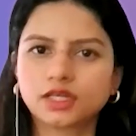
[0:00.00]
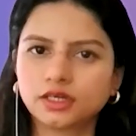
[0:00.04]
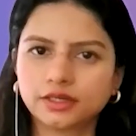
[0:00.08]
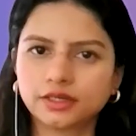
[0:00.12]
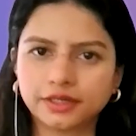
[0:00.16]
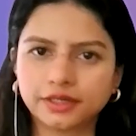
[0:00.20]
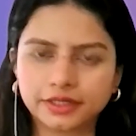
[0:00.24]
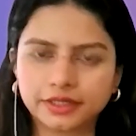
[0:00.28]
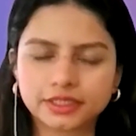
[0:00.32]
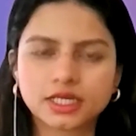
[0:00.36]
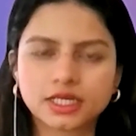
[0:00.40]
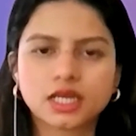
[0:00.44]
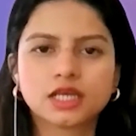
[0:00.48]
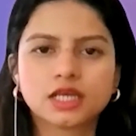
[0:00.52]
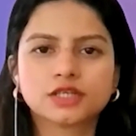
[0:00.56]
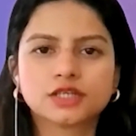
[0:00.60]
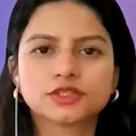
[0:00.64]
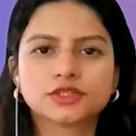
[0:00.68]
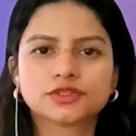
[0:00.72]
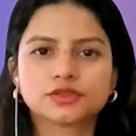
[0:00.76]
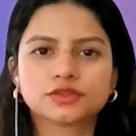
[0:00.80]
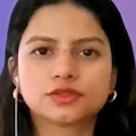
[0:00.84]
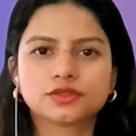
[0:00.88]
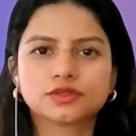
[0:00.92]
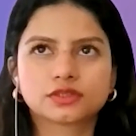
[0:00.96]
Good.
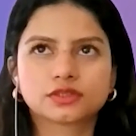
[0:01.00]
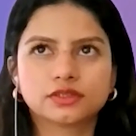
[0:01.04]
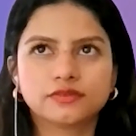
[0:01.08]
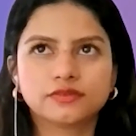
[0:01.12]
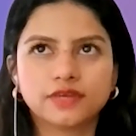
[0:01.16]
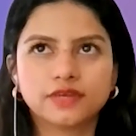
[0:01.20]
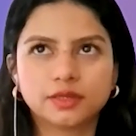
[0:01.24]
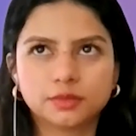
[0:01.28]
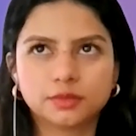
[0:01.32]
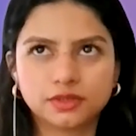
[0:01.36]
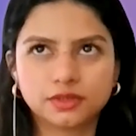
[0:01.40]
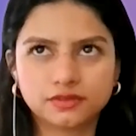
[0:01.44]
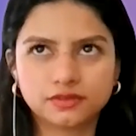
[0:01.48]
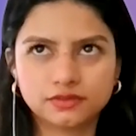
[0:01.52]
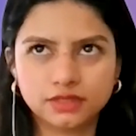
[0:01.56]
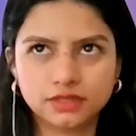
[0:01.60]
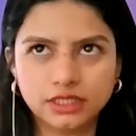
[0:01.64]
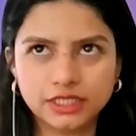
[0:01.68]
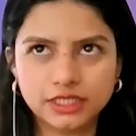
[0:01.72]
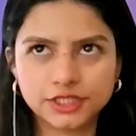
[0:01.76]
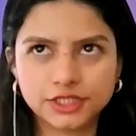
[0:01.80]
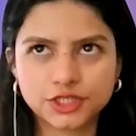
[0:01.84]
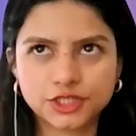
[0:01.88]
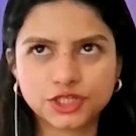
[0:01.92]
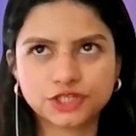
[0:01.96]
So Dr. Vaibhav,
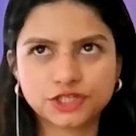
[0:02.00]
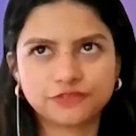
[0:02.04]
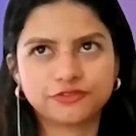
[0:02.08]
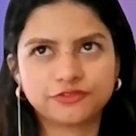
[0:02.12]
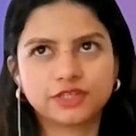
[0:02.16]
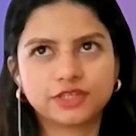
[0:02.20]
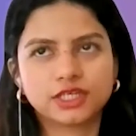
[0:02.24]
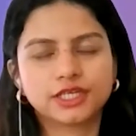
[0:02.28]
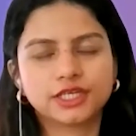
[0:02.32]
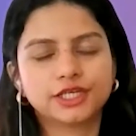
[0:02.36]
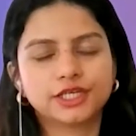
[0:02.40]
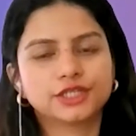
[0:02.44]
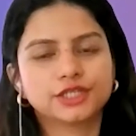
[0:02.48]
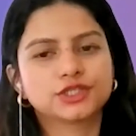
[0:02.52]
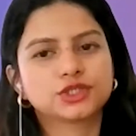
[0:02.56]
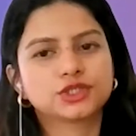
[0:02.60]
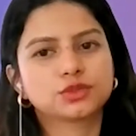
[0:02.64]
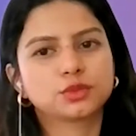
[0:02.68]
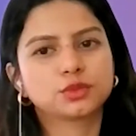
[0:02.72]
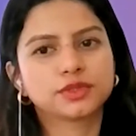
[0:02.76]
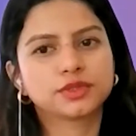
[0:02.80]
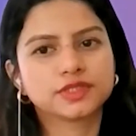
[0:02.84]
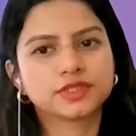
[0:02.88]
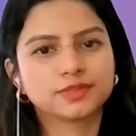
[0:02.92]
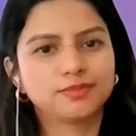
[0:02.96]
let's shift the gears
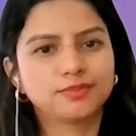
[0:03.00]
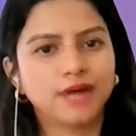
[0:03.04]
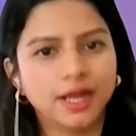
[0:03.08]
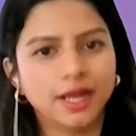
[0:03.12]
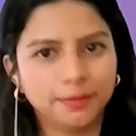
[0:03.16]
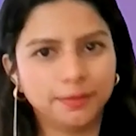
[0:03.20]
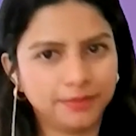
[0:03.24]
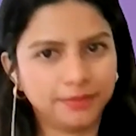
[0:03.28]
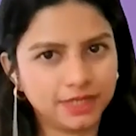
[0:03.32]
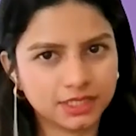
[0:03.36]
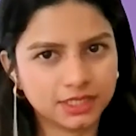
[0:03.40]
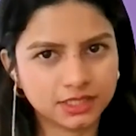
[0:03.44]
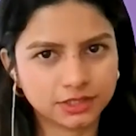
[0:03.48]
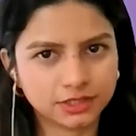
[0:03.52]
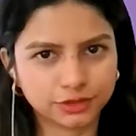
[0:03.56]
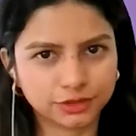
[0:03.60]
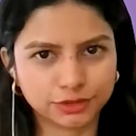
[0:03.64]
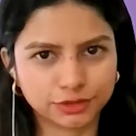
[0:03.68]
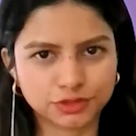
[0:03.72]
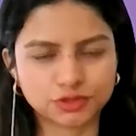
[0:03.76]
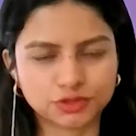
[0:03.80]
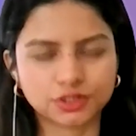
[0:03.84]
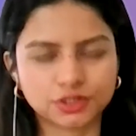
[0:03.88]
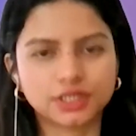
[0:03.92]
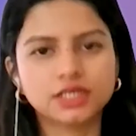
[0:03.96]
towards bypass
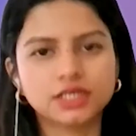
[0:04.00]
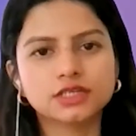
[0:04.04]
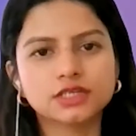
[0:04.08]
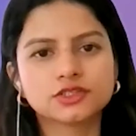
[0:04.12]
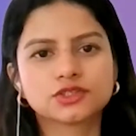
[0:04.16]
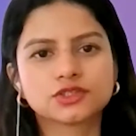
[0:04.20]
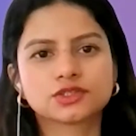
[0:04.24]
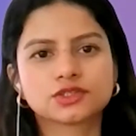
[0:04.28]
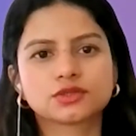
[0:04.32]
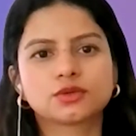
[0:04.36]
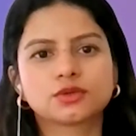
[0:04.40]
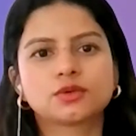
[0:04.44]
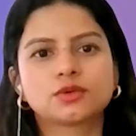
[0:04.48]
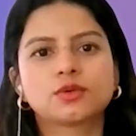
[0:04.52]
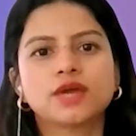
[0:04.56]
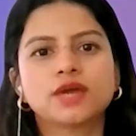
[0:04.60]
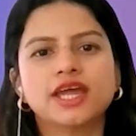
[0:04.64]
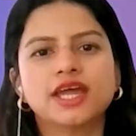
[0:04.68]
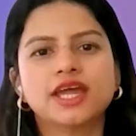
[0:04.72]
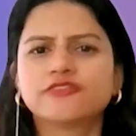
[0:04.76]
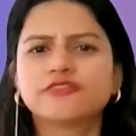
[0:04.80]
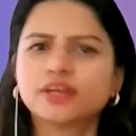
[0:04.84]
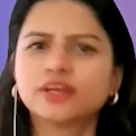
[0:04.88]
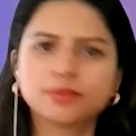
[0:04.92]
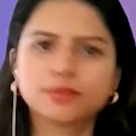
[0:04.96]
surgery. So
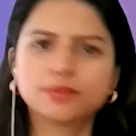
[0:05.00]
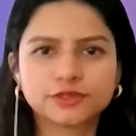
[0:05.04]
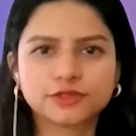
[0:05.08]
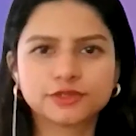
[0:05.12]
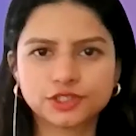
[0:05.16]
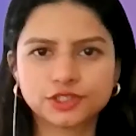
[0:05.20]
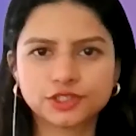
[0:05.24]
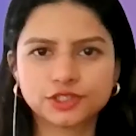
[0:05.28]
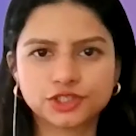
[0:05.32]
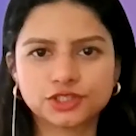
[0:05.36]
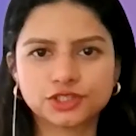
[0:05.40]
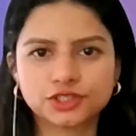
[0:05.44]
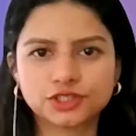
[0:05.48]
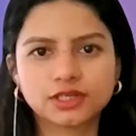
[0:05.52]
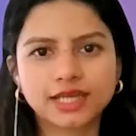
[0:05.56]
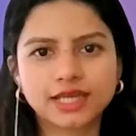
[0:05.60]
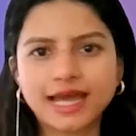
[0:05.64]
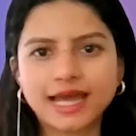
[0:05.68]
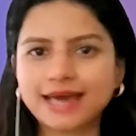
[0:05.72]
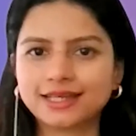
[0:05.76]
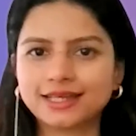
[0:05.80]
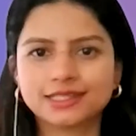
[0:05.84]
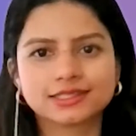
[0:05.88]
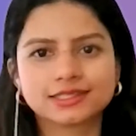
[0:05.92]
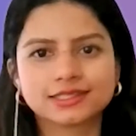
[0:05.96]
every procedure
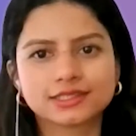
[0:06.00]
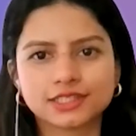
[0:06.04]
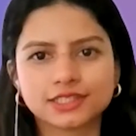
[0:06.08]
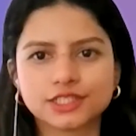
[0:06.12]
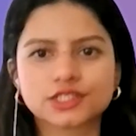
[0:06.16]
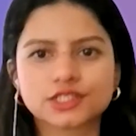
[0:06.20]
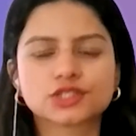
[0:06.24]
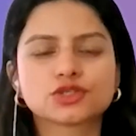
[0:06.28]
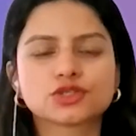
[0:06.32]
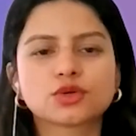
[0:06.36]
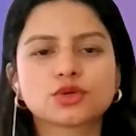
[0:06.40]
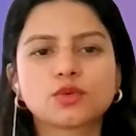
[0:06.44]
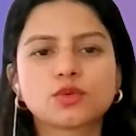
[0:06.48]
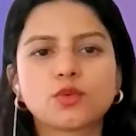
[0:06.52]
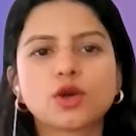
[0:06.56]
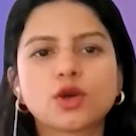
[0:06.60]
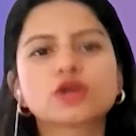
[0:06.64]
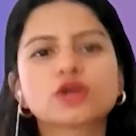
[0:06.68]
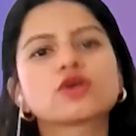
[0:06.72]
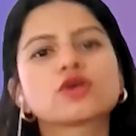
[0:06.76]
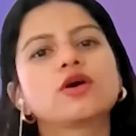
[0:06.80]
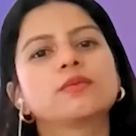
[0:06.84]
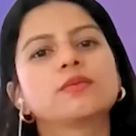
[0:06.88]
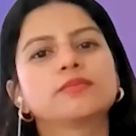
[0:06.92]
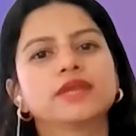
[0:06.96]
carries risks. So
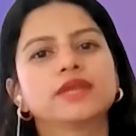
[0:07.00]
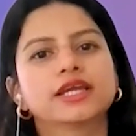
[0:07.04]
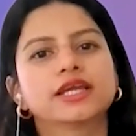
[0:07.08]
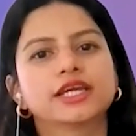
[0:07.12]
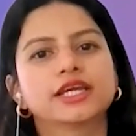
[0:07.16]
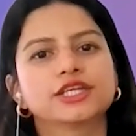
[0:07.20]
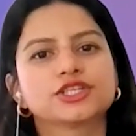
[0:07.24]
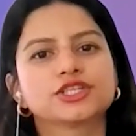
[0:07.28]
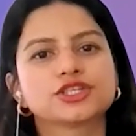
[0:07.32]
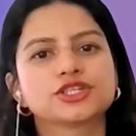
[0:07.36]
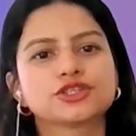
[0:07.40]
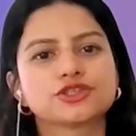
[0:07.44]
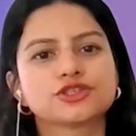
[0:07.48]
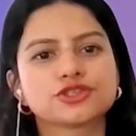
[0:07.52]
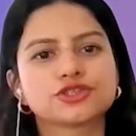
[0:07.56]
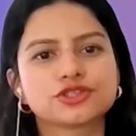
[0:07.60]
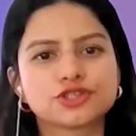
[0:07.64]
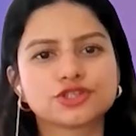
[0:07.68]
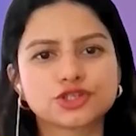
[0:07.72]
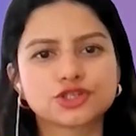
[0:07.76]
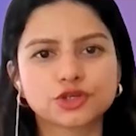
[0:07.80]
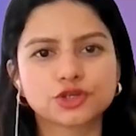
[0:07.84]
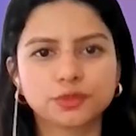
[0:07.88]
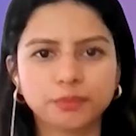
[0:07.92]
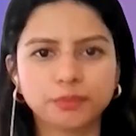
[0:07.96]
what complications
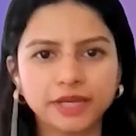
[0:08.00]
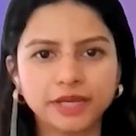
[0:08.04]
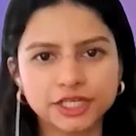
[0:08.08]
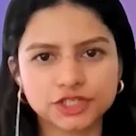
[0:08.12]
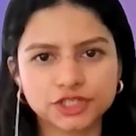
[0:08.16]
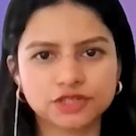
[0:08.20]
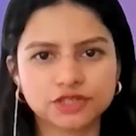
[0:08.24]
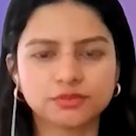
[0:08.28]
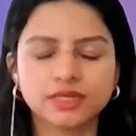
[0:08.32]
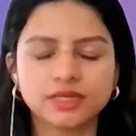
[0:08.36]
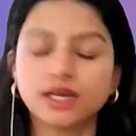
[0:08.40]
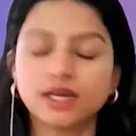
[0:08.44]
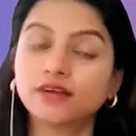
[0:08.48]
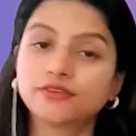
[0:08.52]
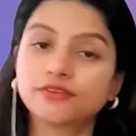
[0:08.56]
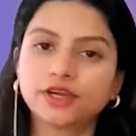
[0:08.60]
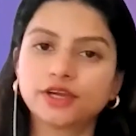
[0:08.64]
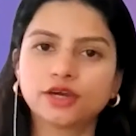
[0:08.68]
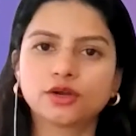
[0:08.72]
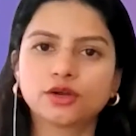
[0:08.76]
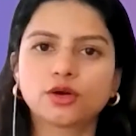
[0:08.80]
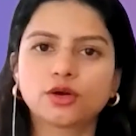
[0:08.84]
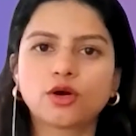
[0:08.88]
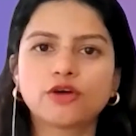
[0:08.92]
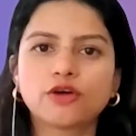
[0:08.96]
should patient be
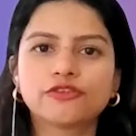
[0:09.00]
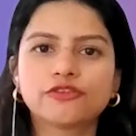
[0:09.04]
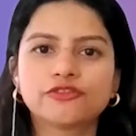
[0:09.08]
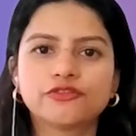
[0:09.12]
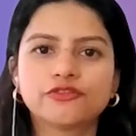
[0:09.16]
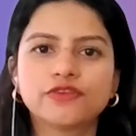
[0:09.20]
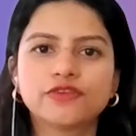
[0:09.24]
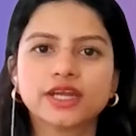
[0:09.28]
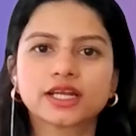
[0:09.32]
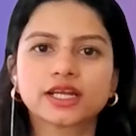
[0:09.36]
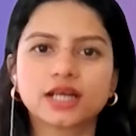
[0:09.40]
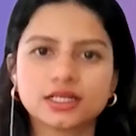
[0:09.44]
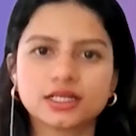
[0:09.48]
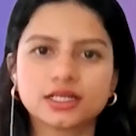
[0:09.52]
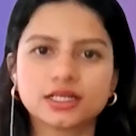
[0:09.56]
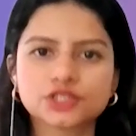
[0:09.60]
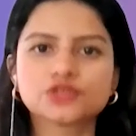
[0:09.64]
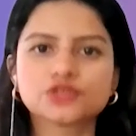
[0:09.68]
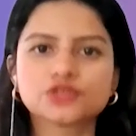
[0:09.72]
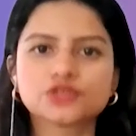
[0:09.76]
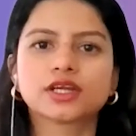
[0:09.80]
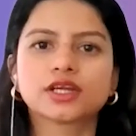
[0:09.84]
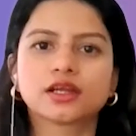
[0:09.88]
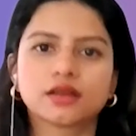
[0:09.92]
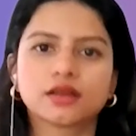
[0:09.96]
aware of when
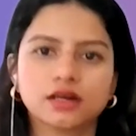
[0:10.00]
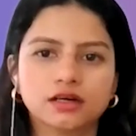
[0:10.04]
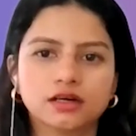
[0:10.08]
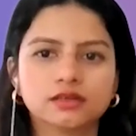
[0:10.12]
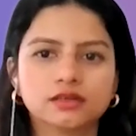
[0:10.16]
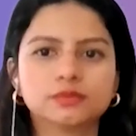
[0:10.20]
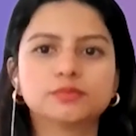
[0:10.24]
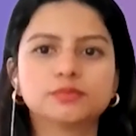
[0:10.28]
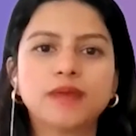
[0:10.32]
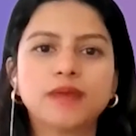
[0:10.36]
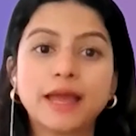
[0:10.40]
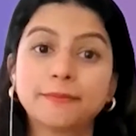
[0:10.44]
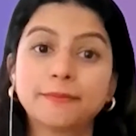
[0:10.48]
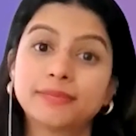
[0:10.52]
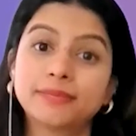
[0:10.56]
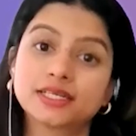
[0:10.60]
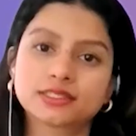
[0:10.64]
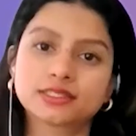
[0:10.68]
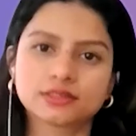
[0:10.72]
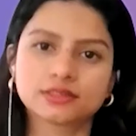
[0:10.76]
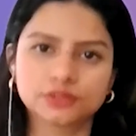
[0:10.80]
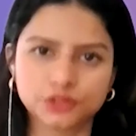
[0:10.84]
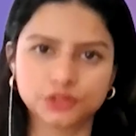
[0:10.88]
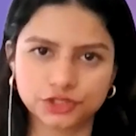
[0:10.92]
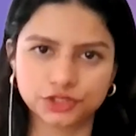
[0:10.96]
considering
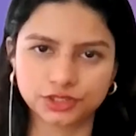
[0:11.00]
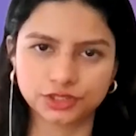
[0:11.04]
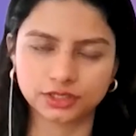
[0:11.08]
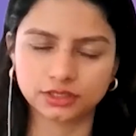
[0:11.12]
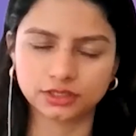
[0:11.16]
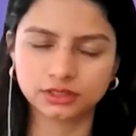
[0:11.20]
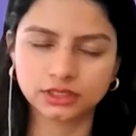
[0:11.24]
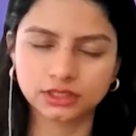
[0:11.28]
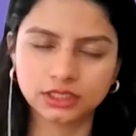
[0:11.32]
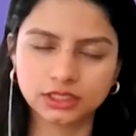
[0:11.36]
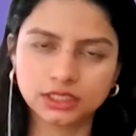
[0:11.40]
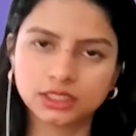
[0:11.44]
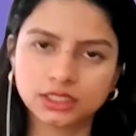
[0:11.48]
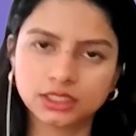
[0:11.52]
bypass surgery?